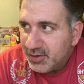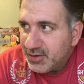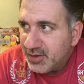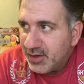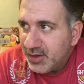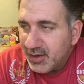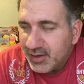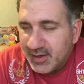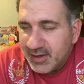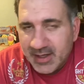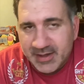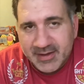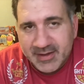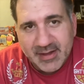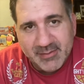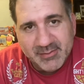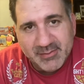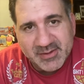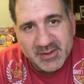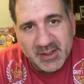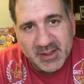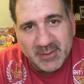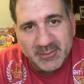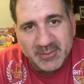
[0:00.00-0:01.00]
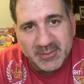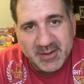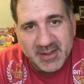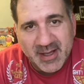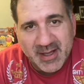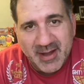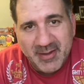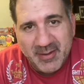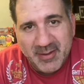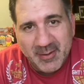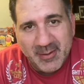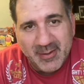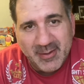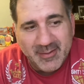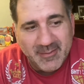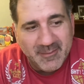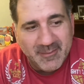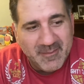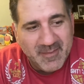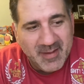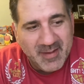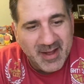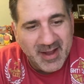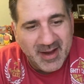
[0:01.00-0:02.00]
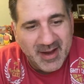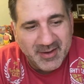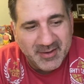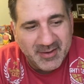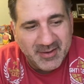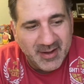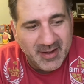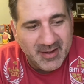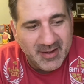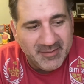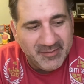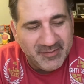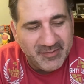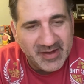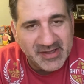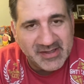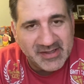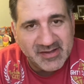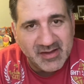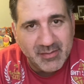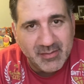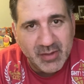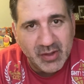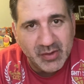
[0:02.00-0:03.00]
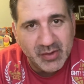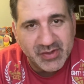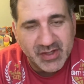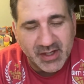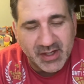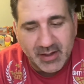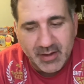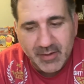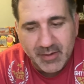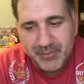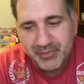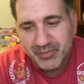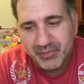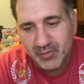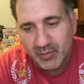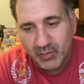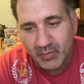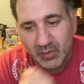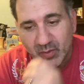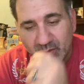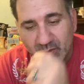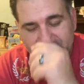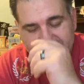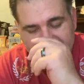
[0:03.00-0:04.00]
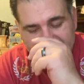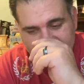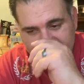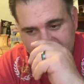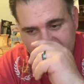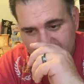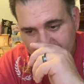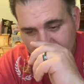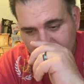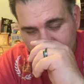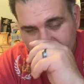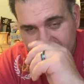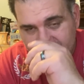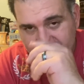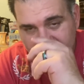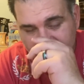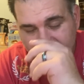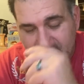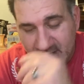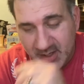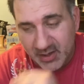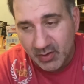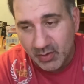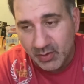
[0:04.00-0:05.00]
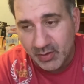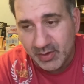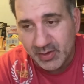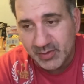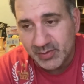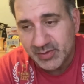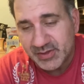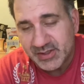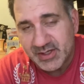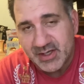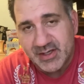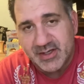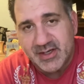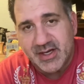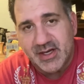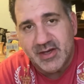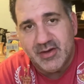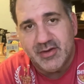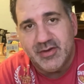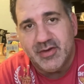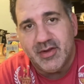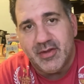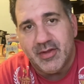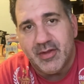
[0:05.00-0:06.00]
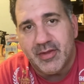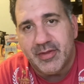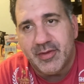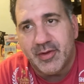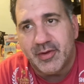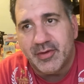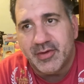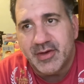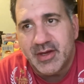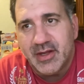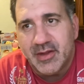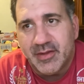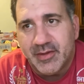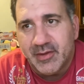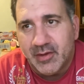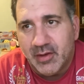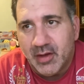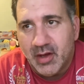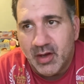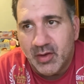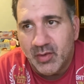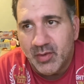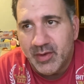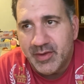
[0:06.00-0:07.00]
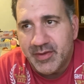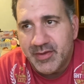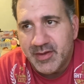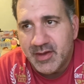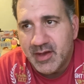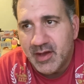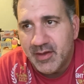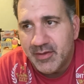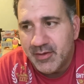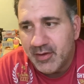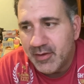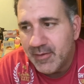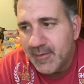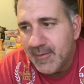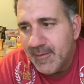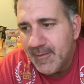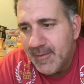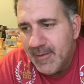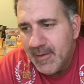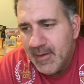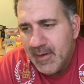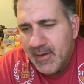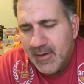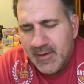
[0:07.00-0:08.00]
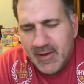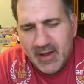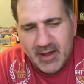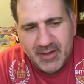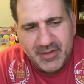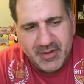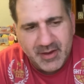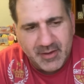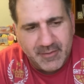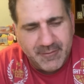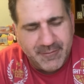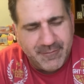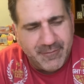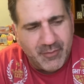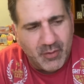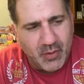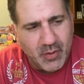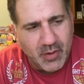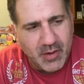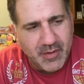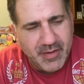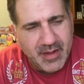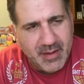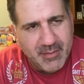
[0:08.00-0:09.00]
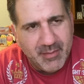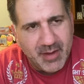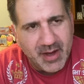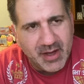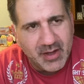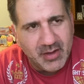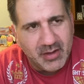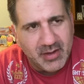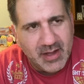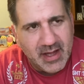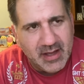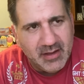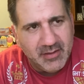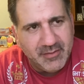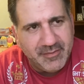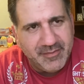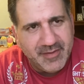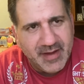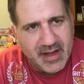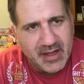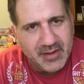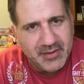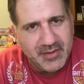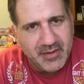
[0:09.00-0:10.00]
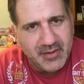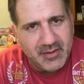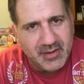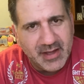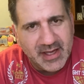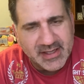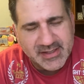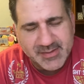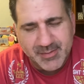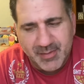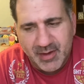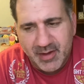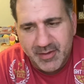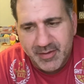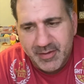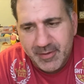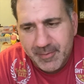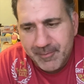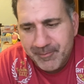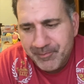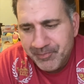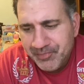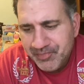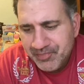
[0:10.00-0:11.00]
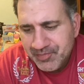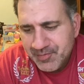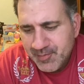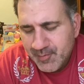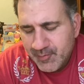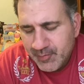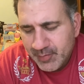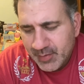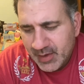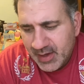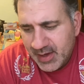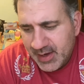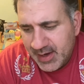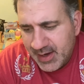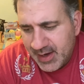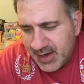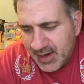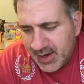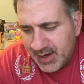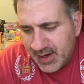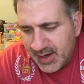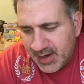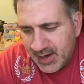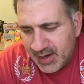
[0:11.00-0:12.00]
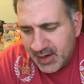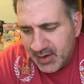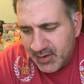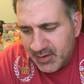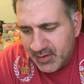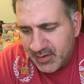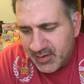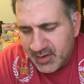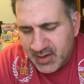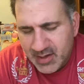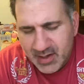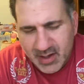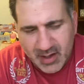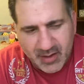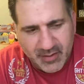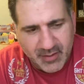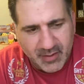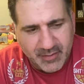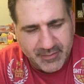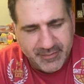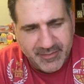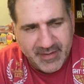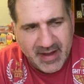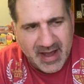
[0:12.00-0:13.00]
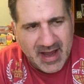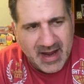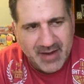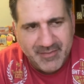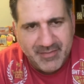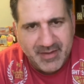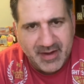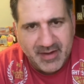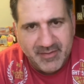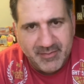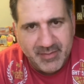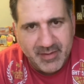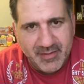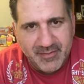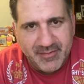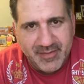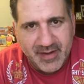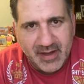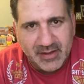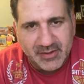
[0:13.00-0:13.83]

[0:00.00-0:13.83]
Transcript: get themselves together and face the music, which is their restraining order was continued to the 13th, along with the other, I think, 4 that Michael Allen filed in the last month, and the other 5 that have been filed,